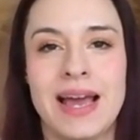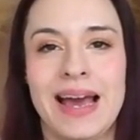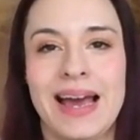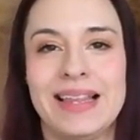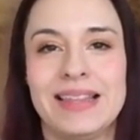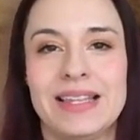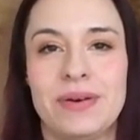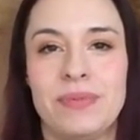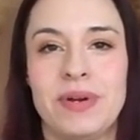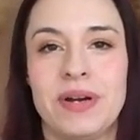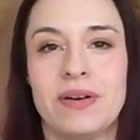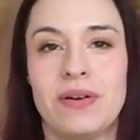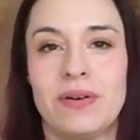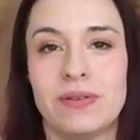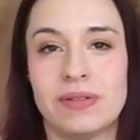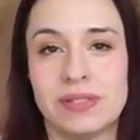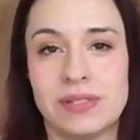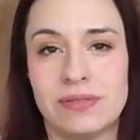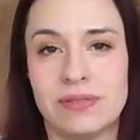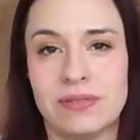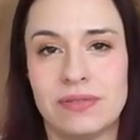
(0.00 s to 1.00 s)
and then we are
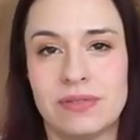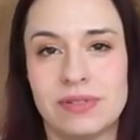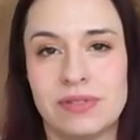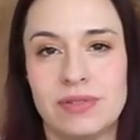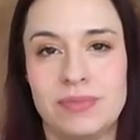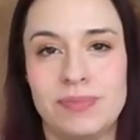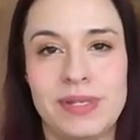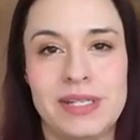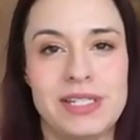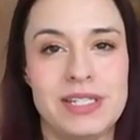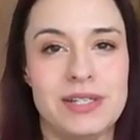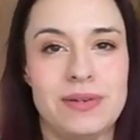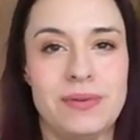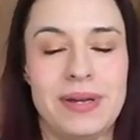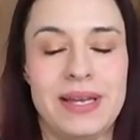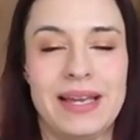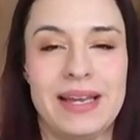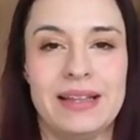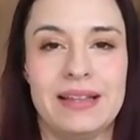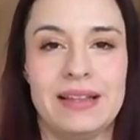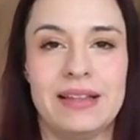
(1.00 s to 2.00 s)
also going to be
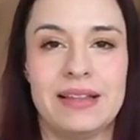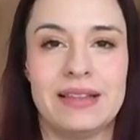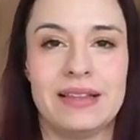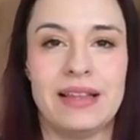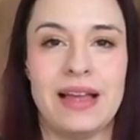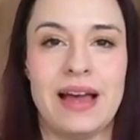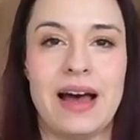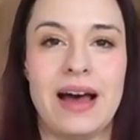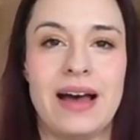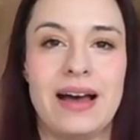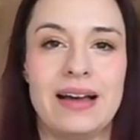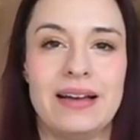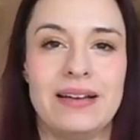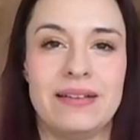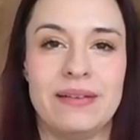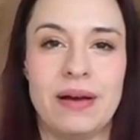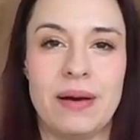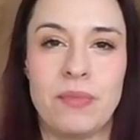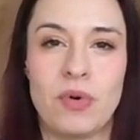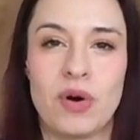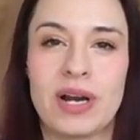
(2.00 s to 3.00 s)
doing uh,
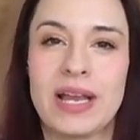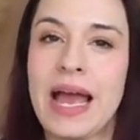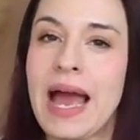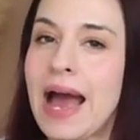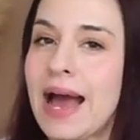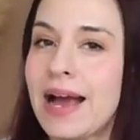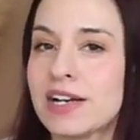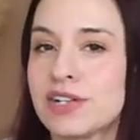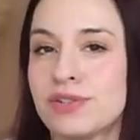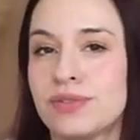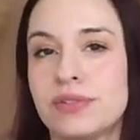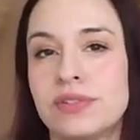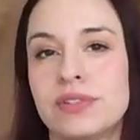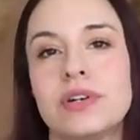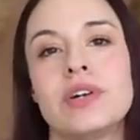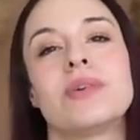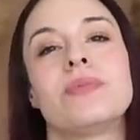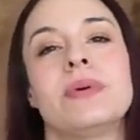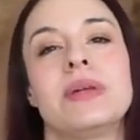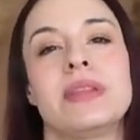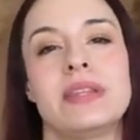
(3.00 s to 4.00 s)
a more casual
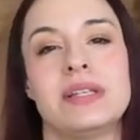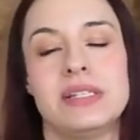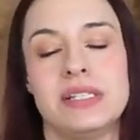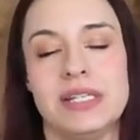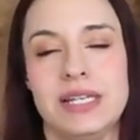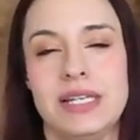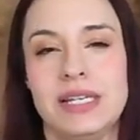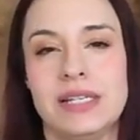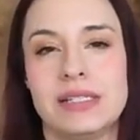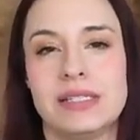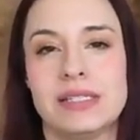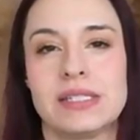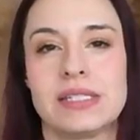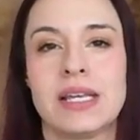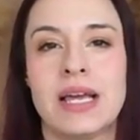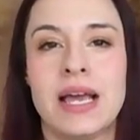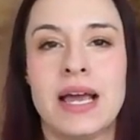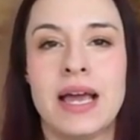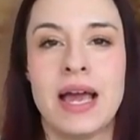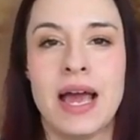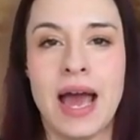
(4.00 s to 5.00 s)
look with jeans
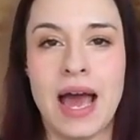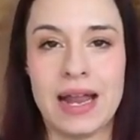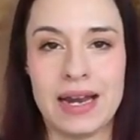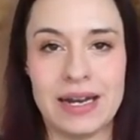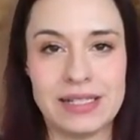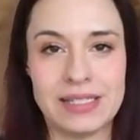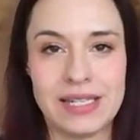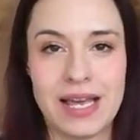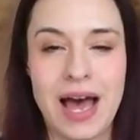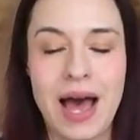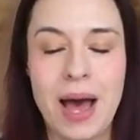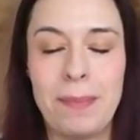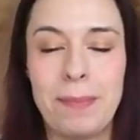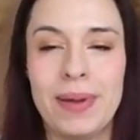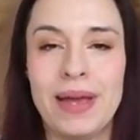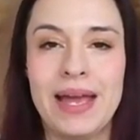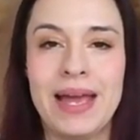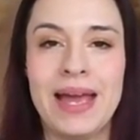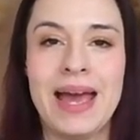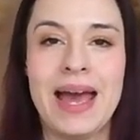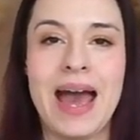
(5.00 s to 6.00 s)
and a top.
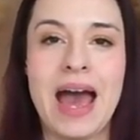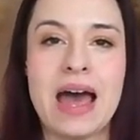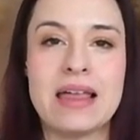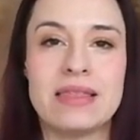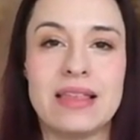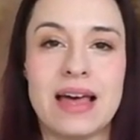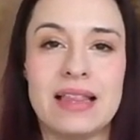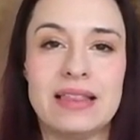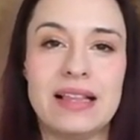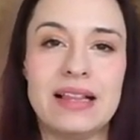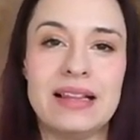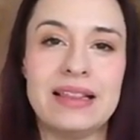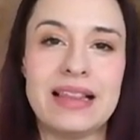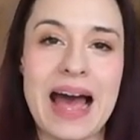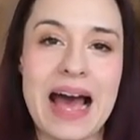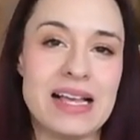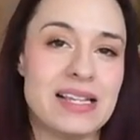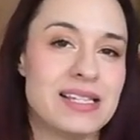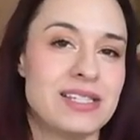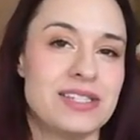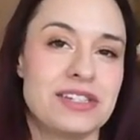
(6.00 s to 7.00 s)
And then the
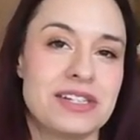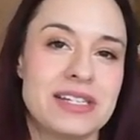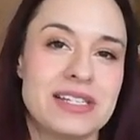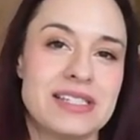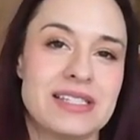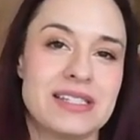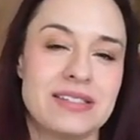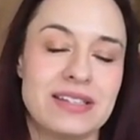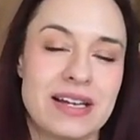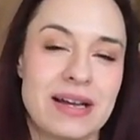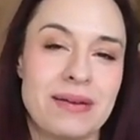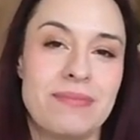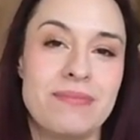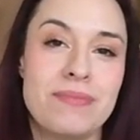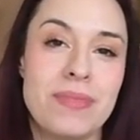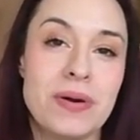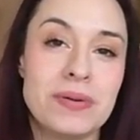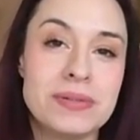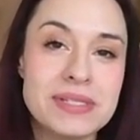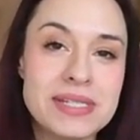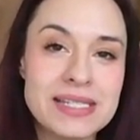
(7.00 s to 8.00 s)
last look is the look I'm
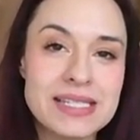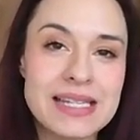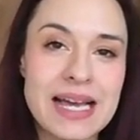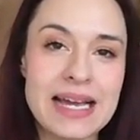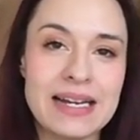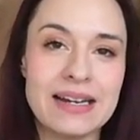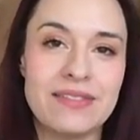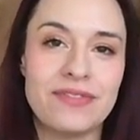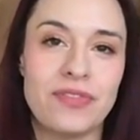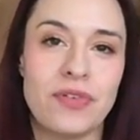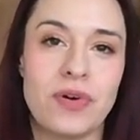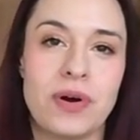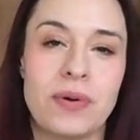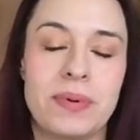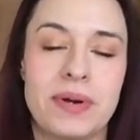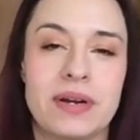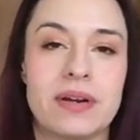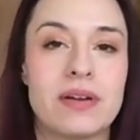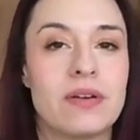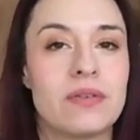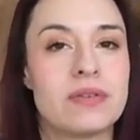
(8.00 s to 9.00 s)
most excited for. We
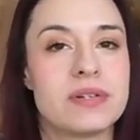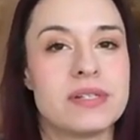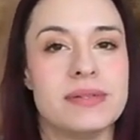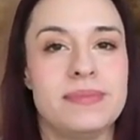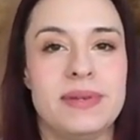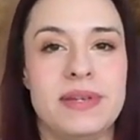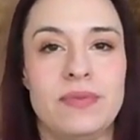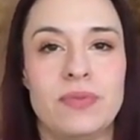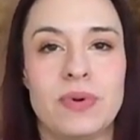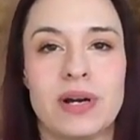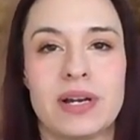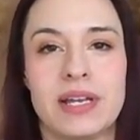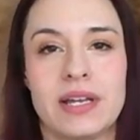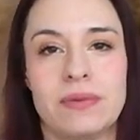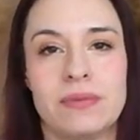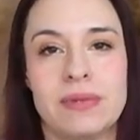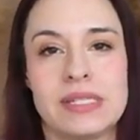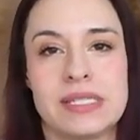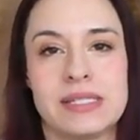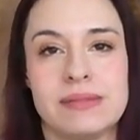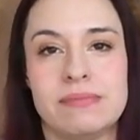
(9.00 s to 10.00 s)
are going to be working
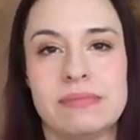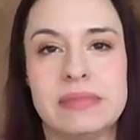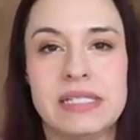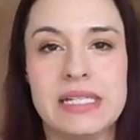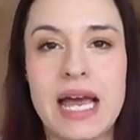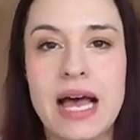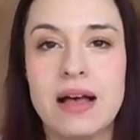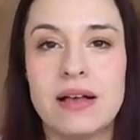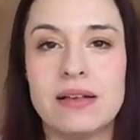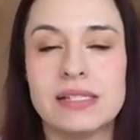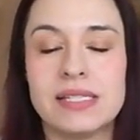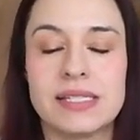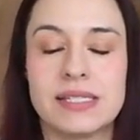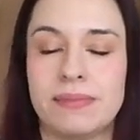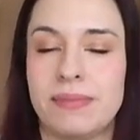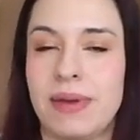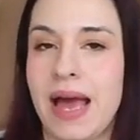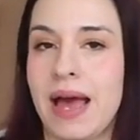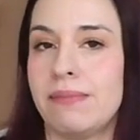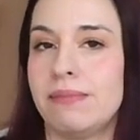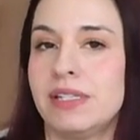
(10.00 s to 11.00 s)
with some gels, some
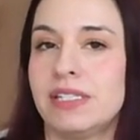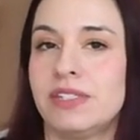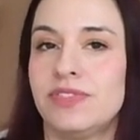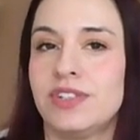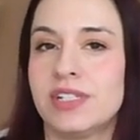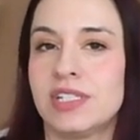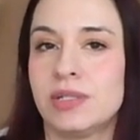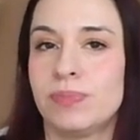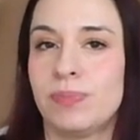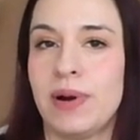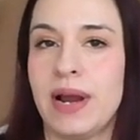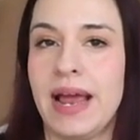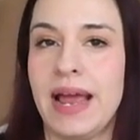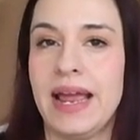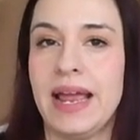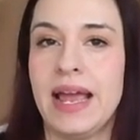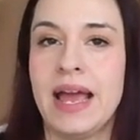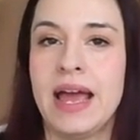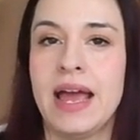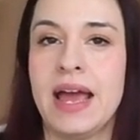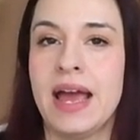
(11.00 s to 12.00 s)
atmosphere
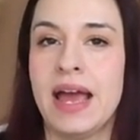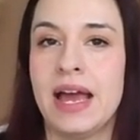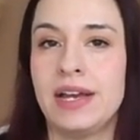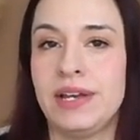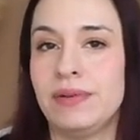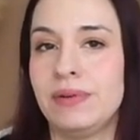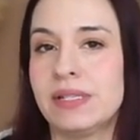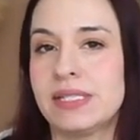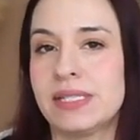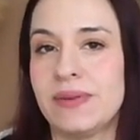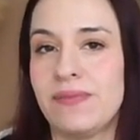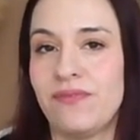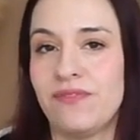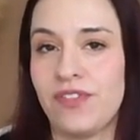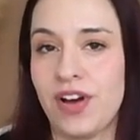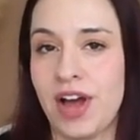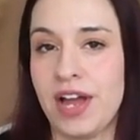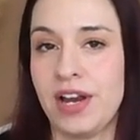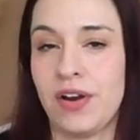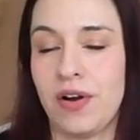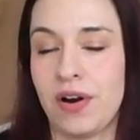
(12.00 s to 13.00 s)
spray, and doing some
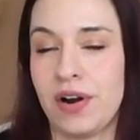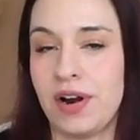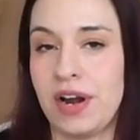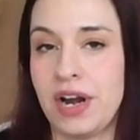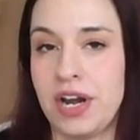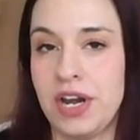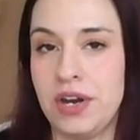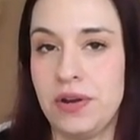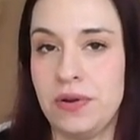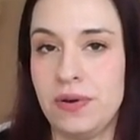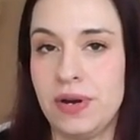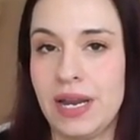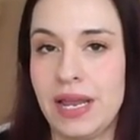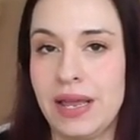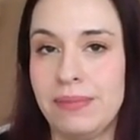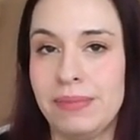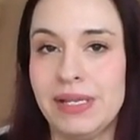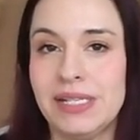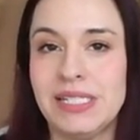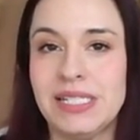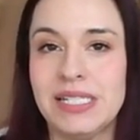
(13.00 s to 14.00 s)
fine art nude
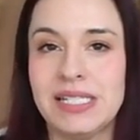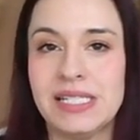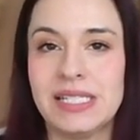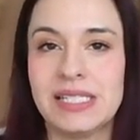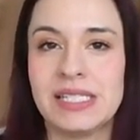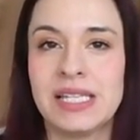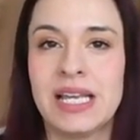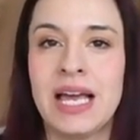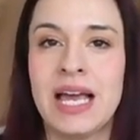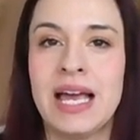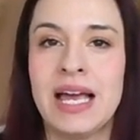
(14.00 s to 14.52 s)
images.